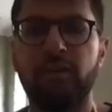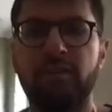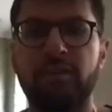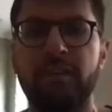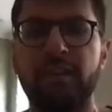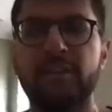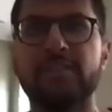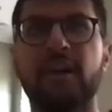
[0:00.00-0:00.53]
of the
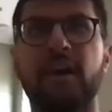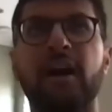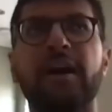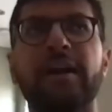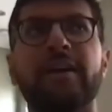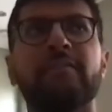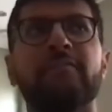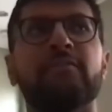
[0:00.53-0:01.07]
things that
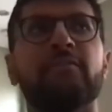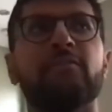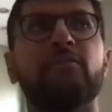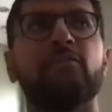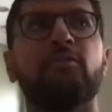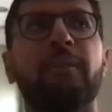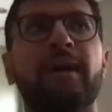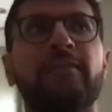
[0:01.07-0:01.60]
I
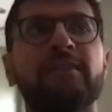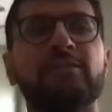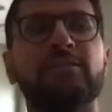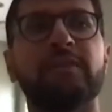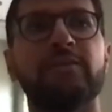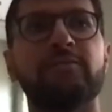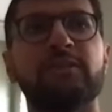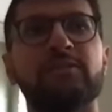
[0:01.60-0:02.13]
thought about this
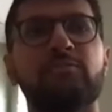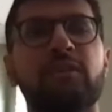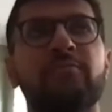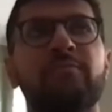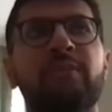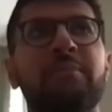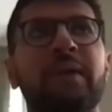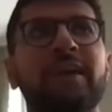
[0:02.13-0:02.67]
week was one
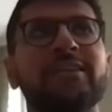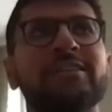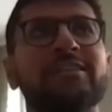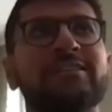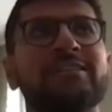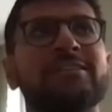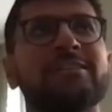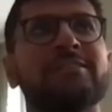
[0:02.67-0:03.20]
of my
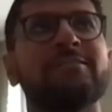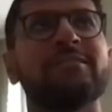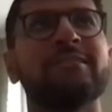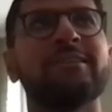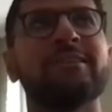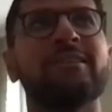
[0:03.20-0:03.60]
patients